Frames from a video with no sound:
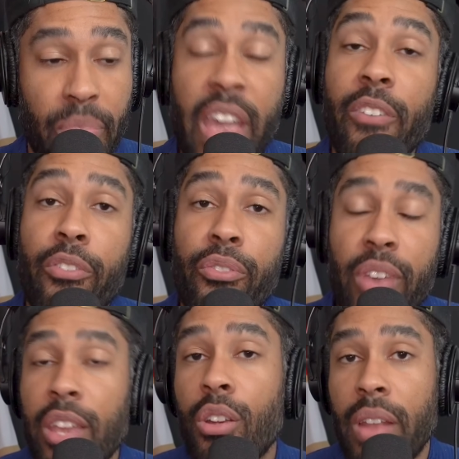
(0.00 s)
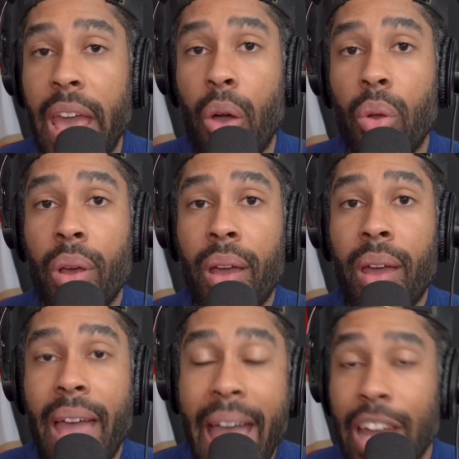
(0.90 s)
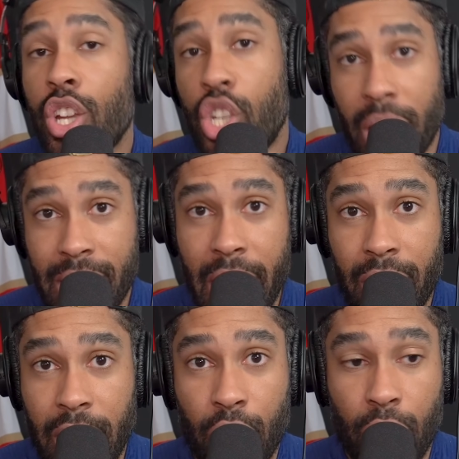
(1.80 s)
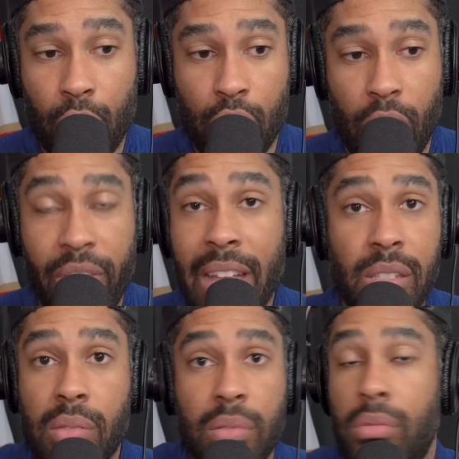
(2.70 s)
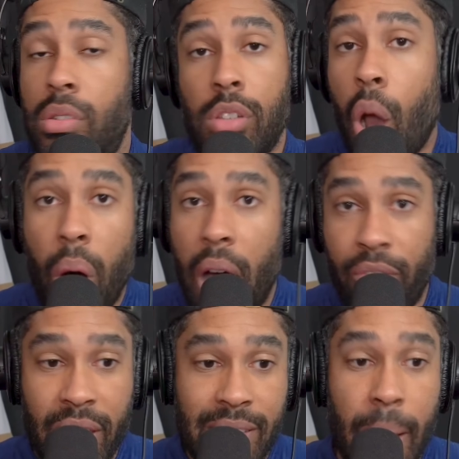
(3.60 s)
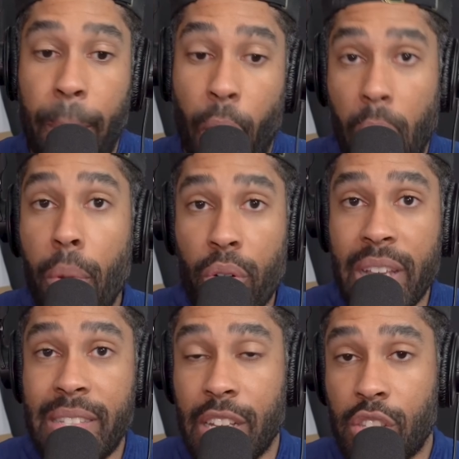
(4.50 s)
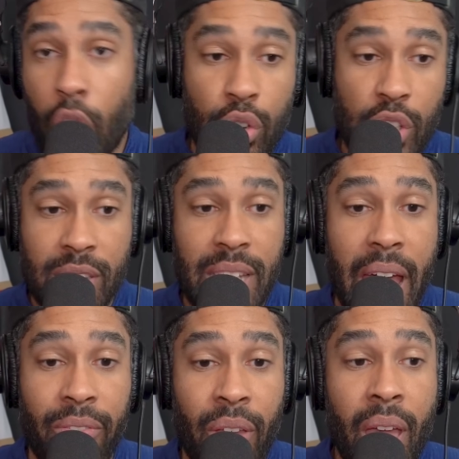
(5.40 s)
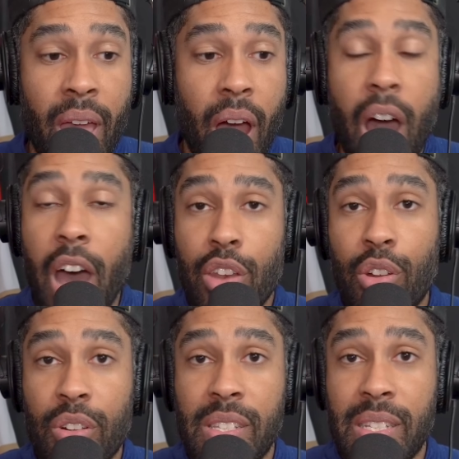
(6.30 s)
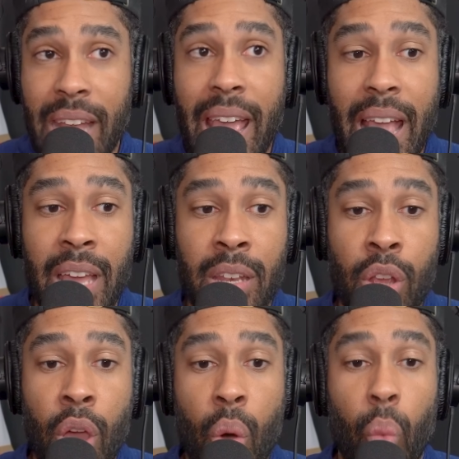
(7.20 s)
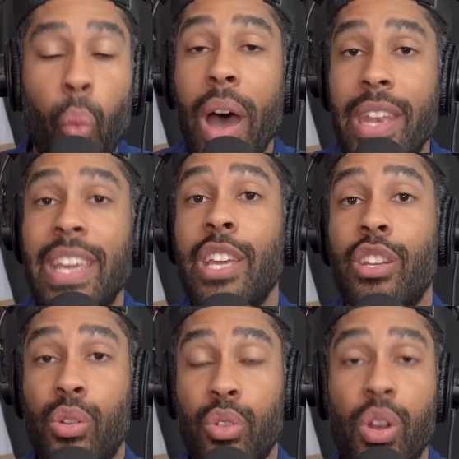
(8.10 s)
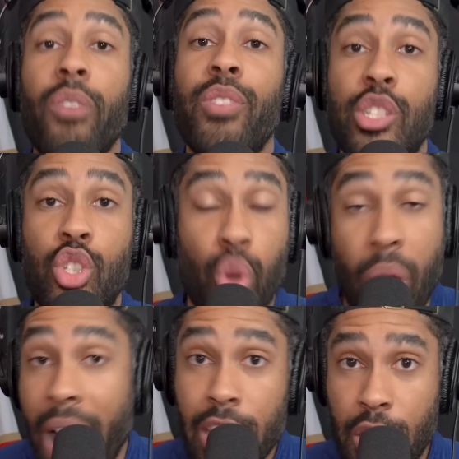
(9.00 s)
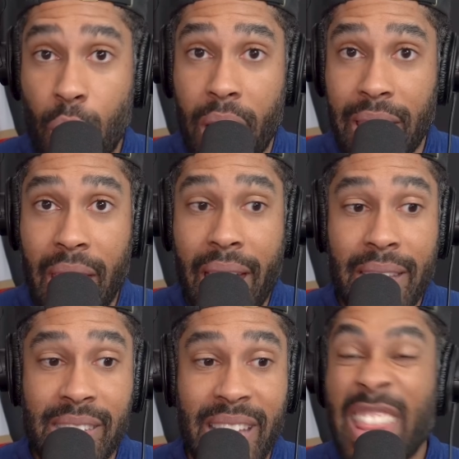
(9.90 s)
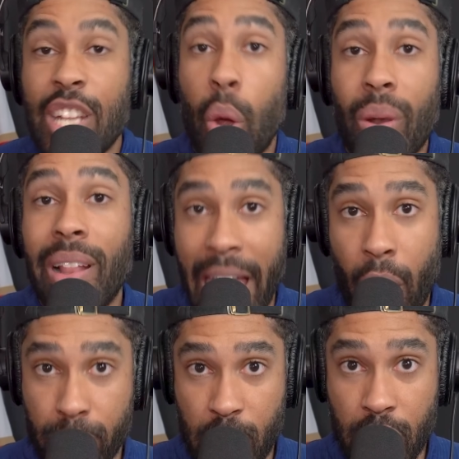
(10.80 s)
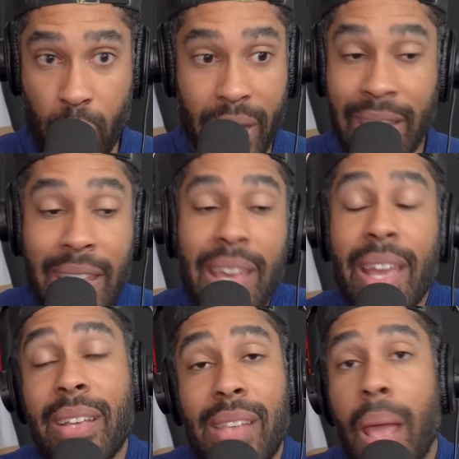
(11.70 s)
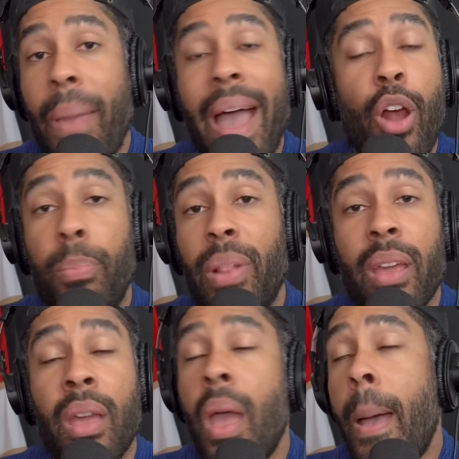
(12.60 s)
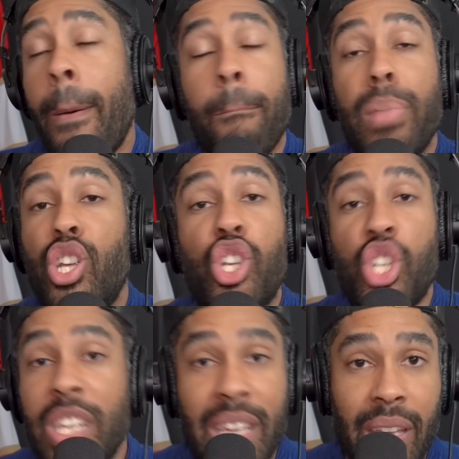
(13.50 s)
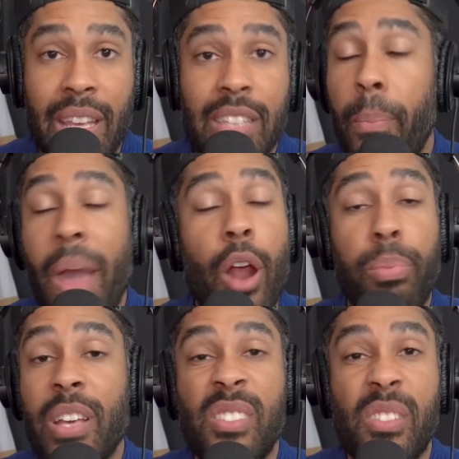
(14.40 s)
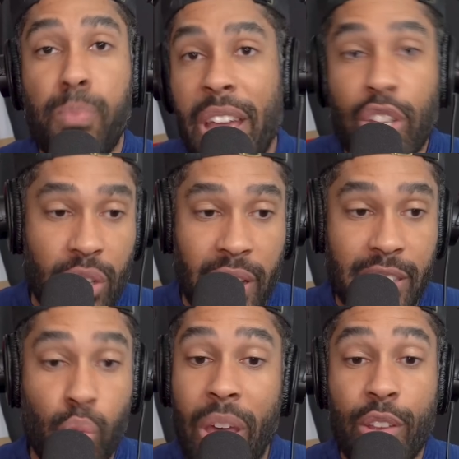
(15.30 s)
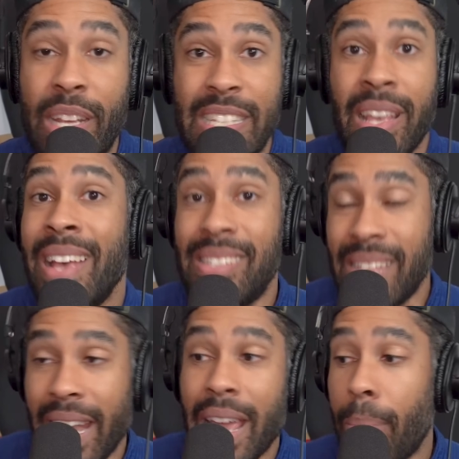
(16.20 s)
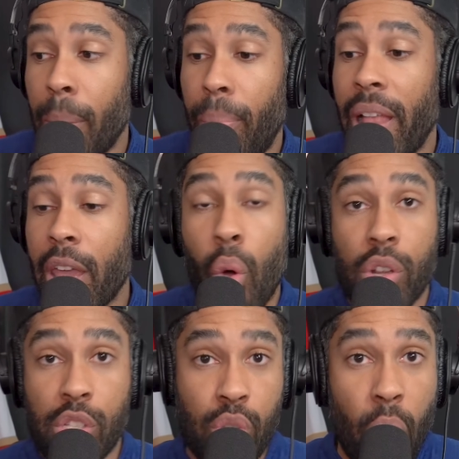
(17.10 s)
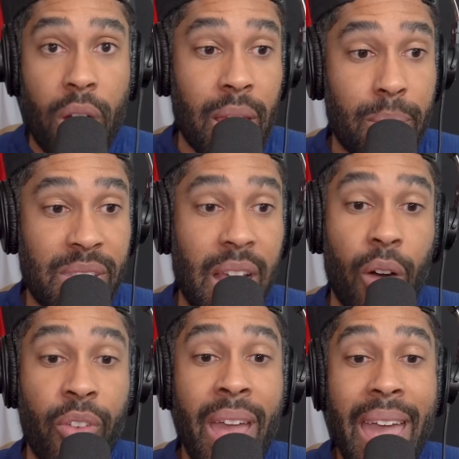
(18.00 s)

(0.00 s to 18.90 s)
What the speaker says: They have figured out how to shut down Nikita Kucherov. That's so obvious that Paul Maurice and his coaching staff understand what Nikita Kucherov is trying to do on the ice, and they don't allow him to do it. He is a power play machine. He's a power play specialist, whether he's setting up the play or scoring himself.